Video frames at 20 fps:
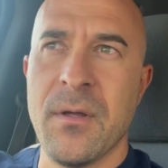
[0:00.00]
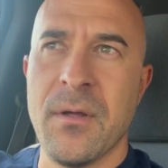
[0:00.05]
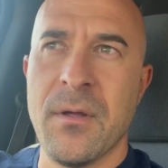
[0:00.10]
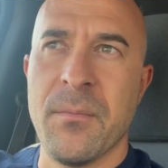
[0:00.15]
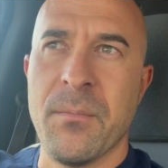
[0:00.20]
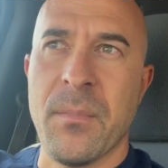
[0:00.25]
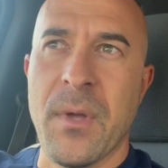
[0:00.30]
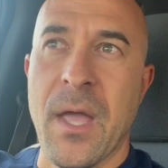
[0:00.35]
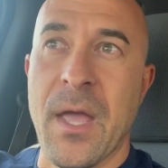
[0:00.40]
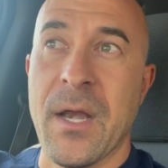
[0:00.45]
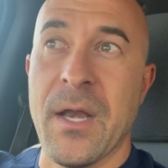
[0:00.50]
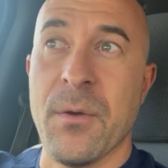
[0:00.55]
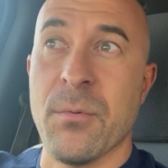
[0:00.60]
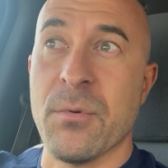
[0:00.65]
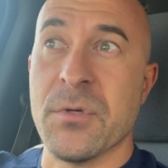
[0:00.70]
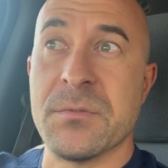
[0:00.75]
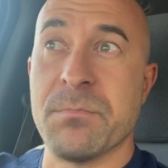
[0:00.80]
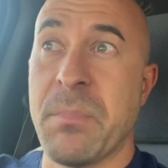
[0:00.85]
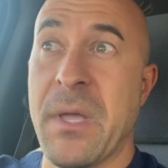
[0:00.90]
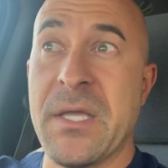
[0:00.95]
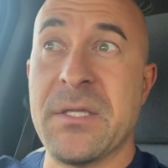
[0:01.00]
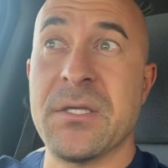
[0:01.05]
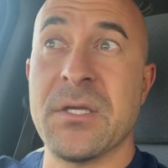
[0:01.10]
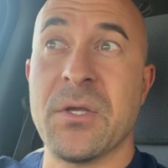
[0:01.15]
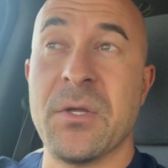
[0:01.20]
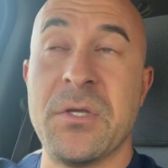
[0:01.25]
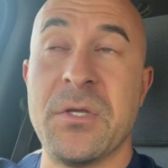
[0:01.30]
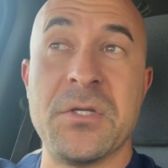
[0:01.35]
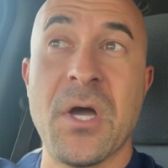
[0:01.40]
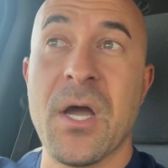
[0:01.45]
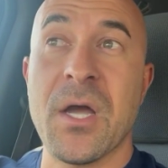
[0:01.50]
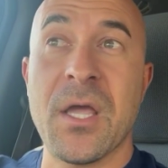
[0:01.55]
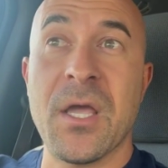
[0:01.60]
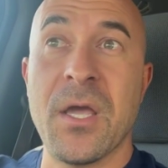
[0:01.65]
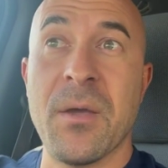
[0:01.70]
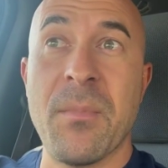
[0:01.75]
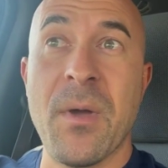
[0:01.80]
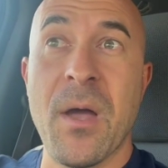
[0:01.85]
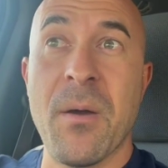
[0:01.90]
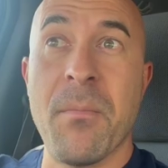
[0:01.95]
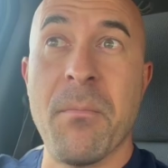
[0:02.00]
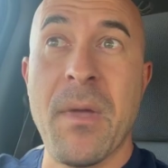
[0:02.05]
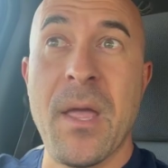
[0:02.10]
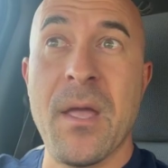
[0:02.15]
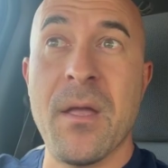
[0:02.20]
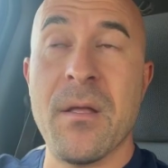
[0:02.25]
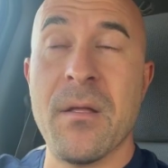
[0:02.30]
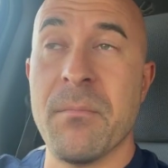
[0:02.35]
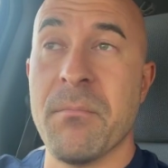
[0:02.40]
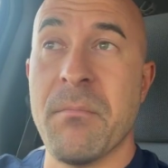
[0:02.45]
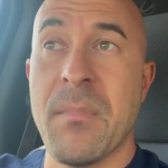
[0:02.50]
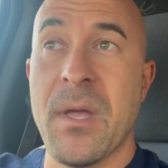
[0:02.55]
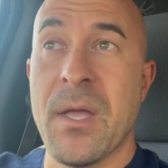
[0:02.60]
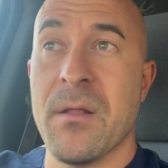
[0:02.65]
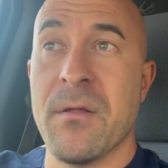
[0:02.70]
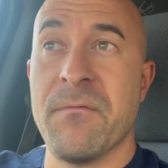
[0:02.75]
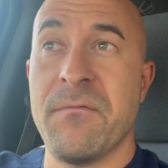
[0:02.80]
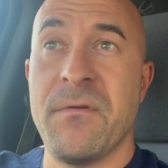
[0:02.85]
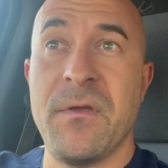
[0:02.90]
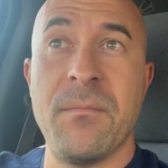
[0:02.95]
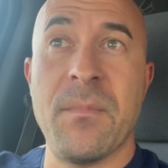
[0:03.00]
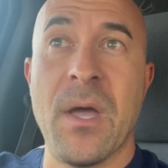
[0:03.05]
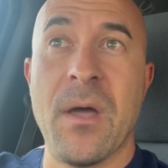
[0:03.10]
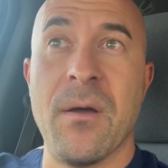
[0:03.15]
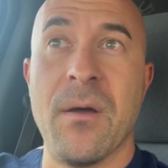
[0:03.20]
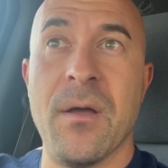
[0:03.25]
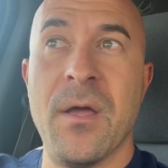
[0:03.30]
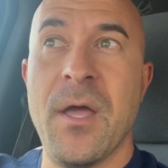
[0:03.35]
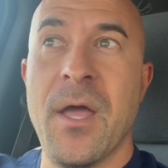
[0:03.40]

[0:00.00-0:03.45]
And it was basically talking about male and female.